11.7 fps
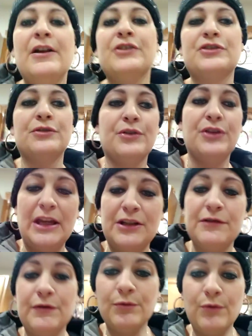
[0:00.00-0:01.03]
So
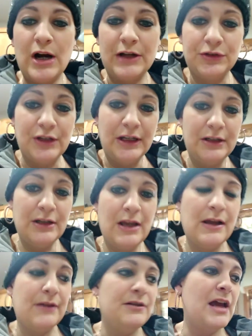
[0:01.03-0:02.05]
thanks for watching.
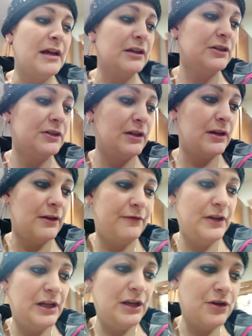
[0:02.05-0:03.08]
Next
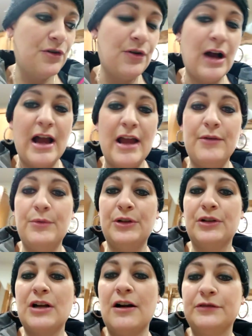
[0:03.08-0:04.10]
video I will
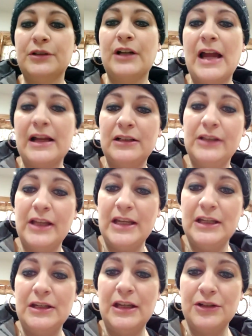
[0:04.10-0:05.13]
cover
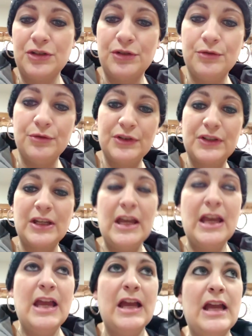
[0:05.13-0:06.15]
egg-laying issues,
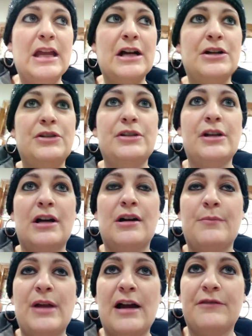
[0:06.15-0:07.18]
and
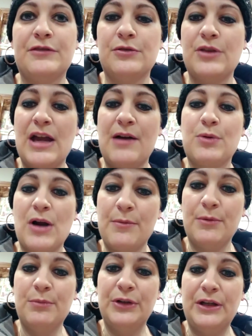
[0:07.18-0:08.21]
after that
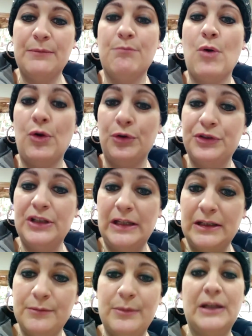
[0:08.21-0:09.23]
probably
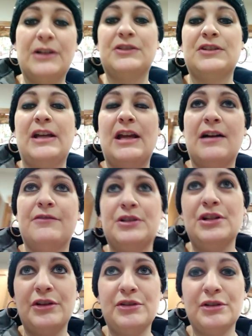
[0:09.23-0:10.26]
molting, because I have
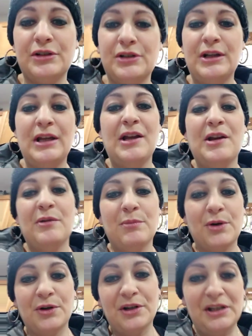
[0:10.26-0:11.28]
another
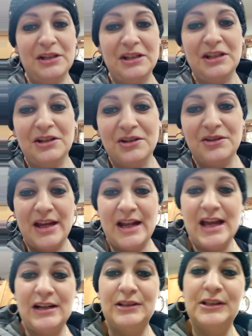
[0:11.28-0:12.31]
bird in here that
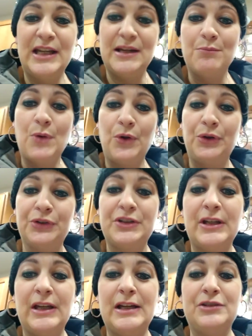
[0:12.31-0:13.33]
had a late
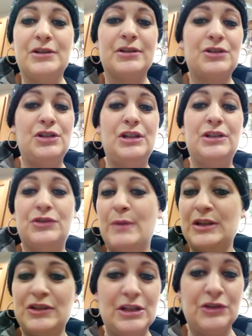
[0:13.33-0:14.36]
molt and she's
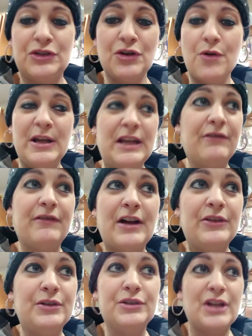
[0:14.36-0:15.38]
missing so many
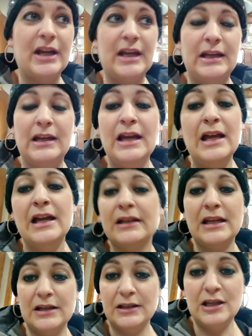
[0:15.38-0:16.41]
feathers I
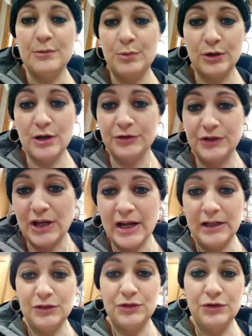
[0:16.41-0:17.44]
can't keep her
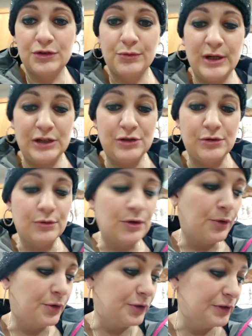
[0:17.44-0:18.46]
outside. It's just way too
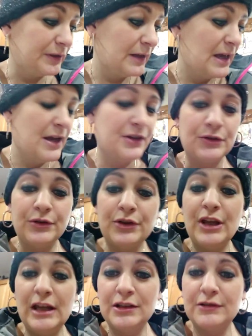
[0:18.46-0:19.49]
cold. So
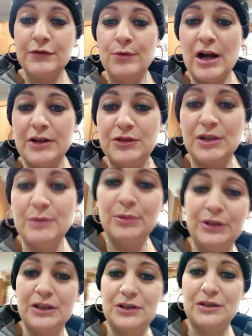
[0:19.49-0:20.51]
thanks for watching.
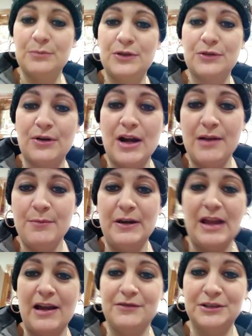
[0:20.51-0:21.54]
Please subscribe
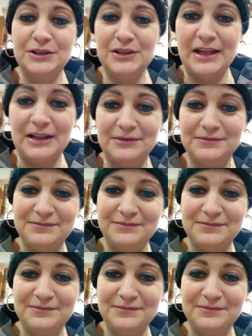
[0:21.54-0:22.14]
and have a good day.